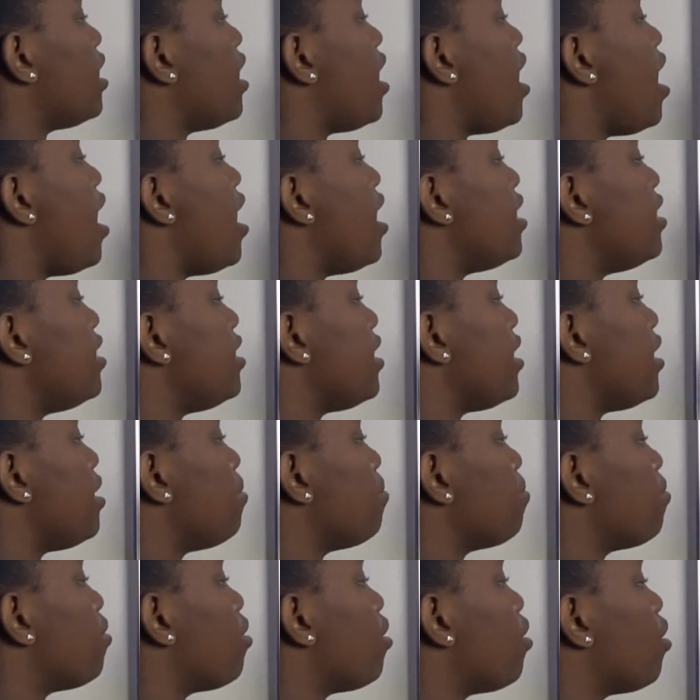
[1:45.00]
and
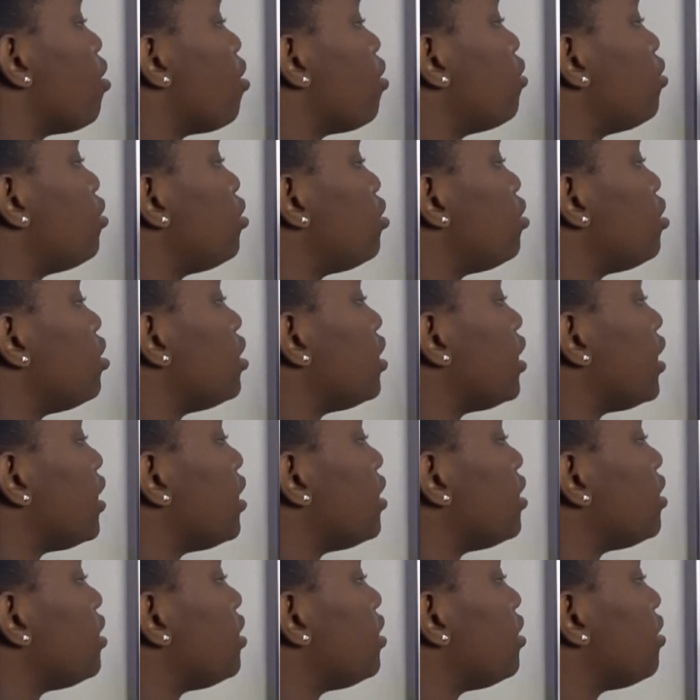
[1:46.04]
name of
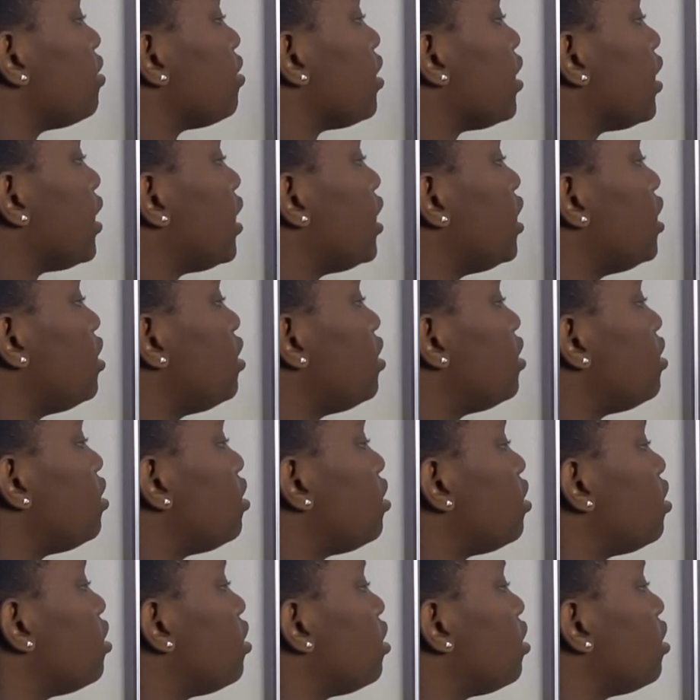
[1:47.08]
students, right?
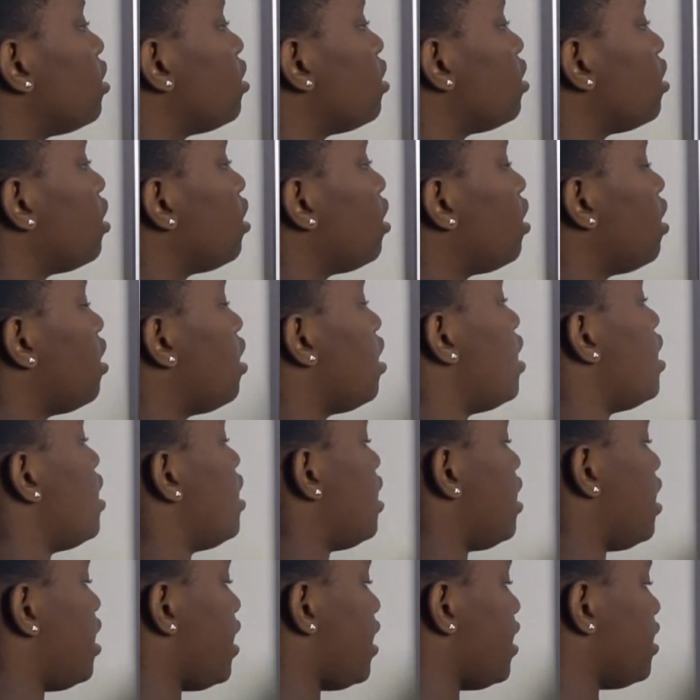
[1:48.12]

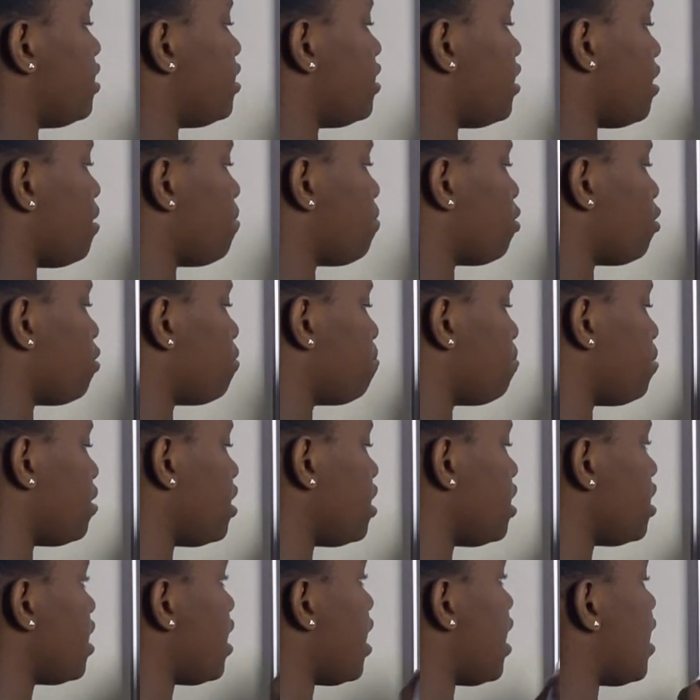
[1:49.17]
And table
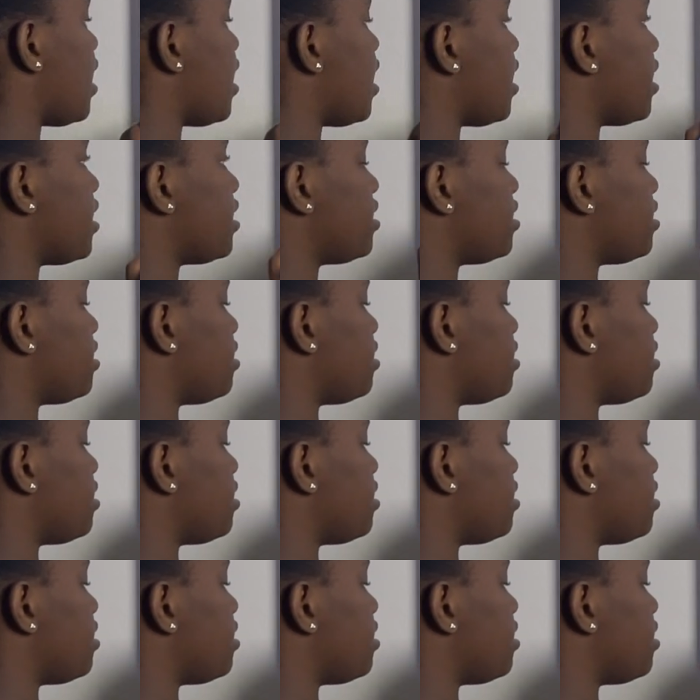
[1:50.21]
B has